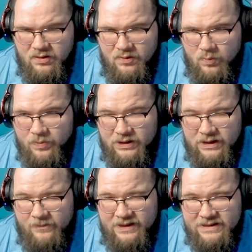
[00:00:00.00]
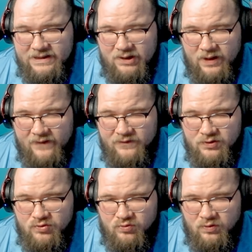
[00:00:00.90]
But that means that you have to
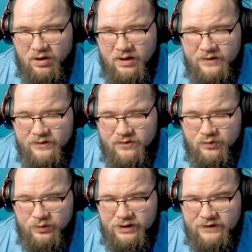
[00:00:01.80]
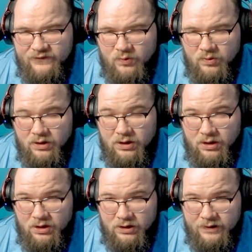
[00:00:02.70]
draw 3 to 4
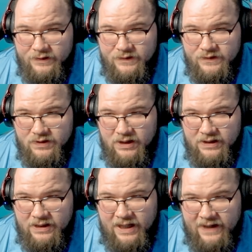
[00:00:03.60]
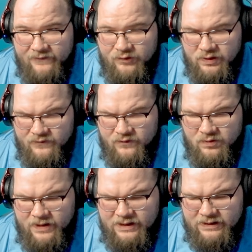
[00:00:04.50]
cards and then have 3 to 4
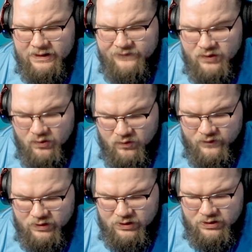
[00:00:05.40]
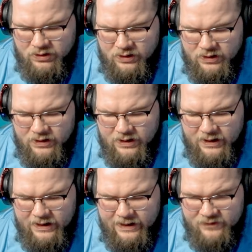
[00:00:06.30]
mana left over
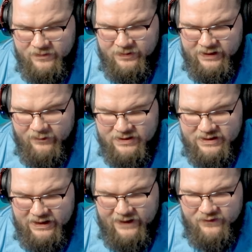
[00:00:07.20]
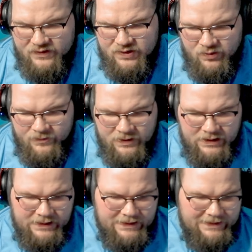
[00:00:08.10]
to play what's left. So
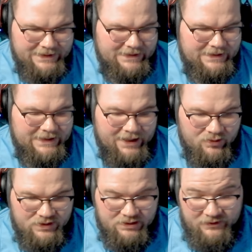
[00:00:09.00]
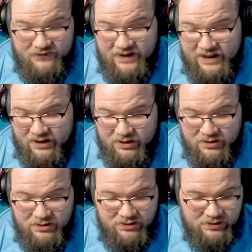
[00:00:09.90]
now, to be
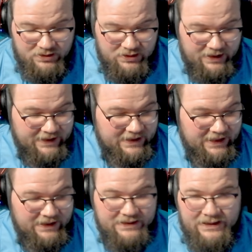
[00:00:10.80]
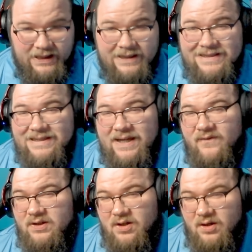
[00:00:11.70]
fair, I think the Lucky
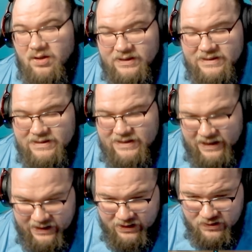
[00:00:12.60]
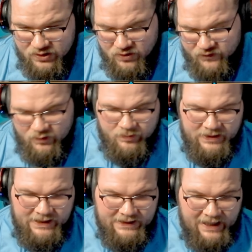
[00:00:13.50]
7 card is staying. So if you were
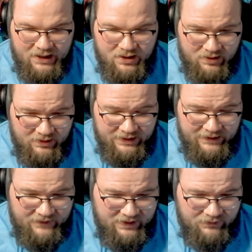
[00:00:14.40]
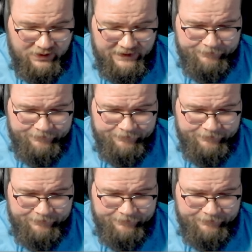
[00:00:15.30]
playing that card, in theory,